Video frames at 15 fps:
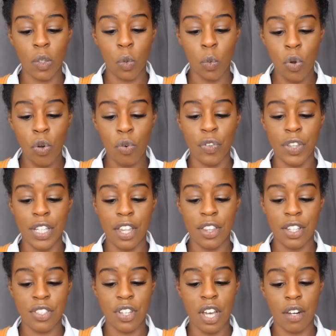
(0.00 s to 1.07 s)
at the wharf on the
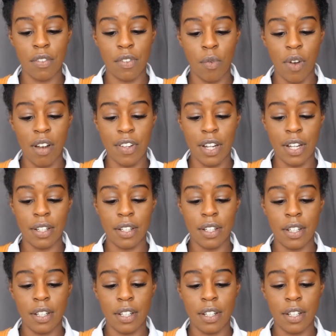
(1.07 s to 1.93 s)
other side of the river.